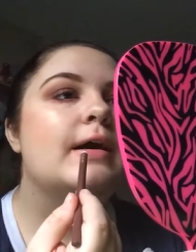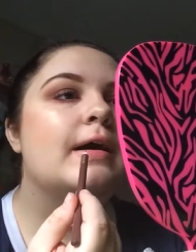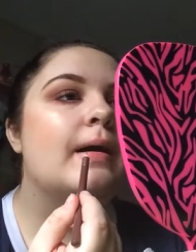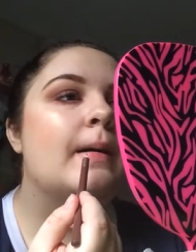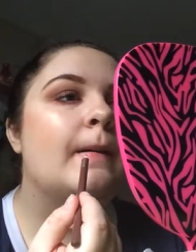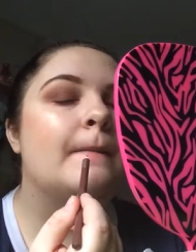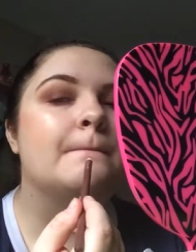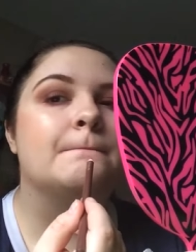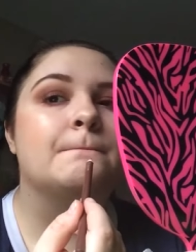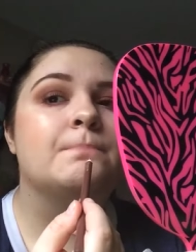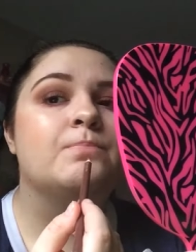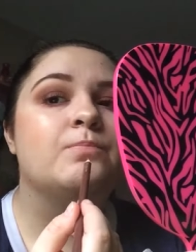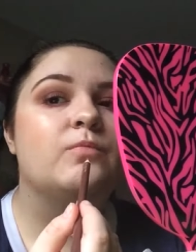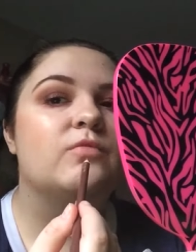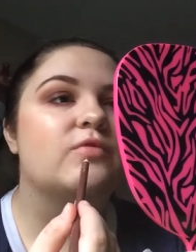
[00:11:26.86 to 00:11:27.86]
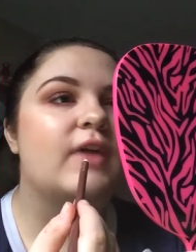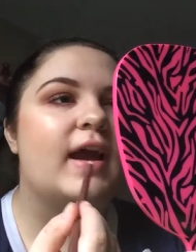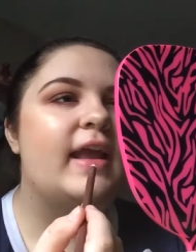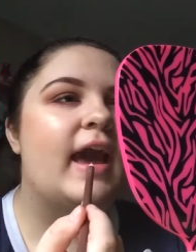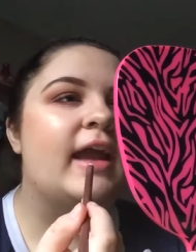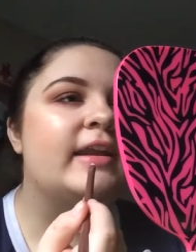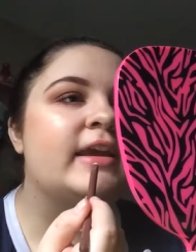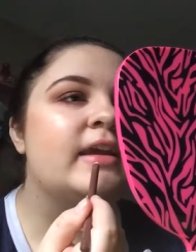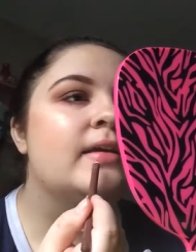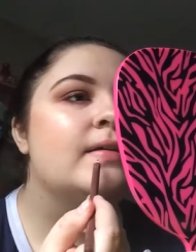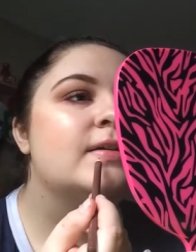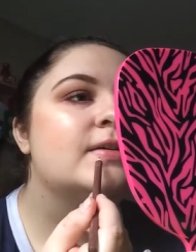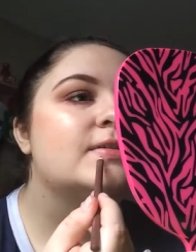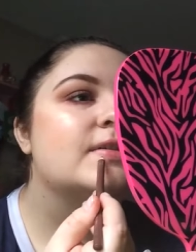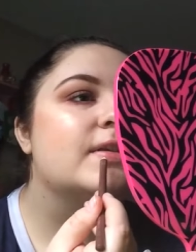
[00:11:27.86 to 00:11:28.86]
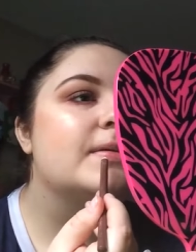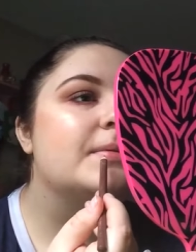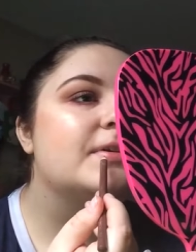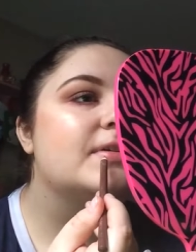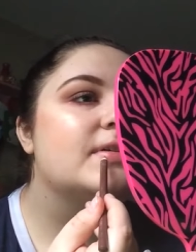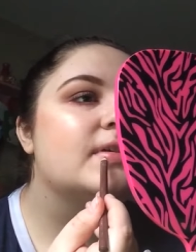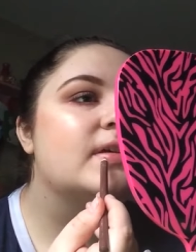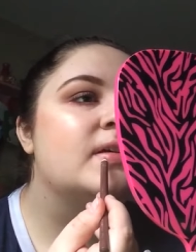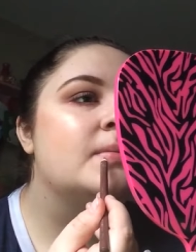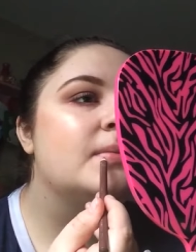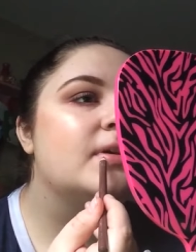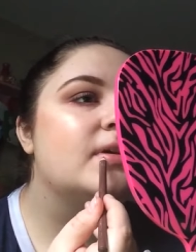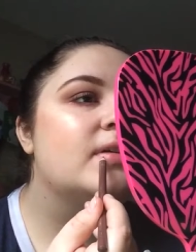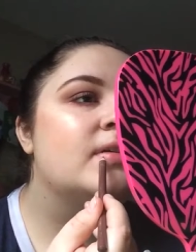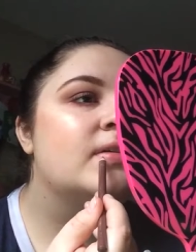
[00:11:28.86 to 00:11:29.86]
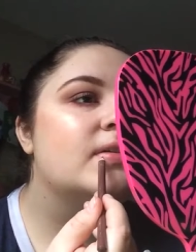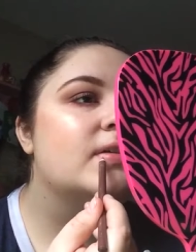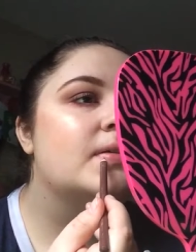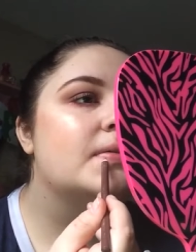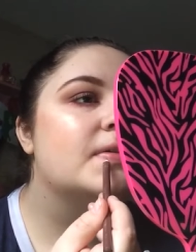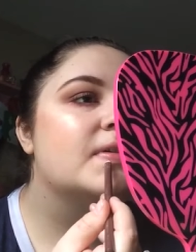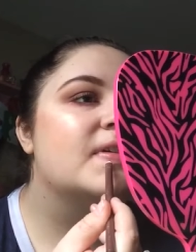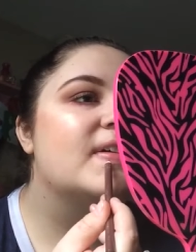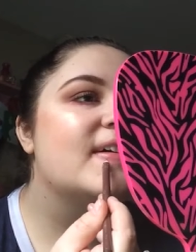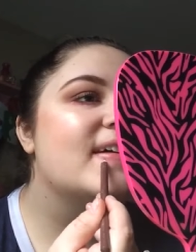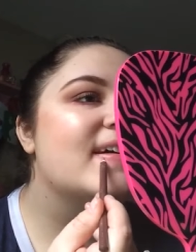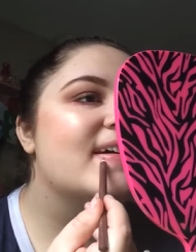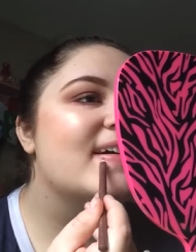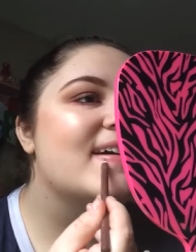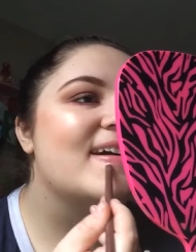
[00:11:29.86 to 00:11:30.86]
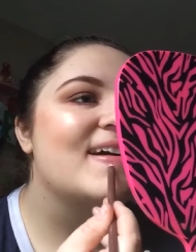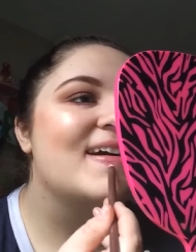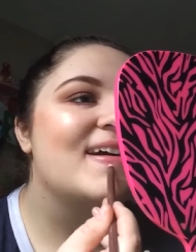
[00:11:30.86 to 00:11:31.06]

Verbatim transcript: um, red any. So let me just line my lips quick.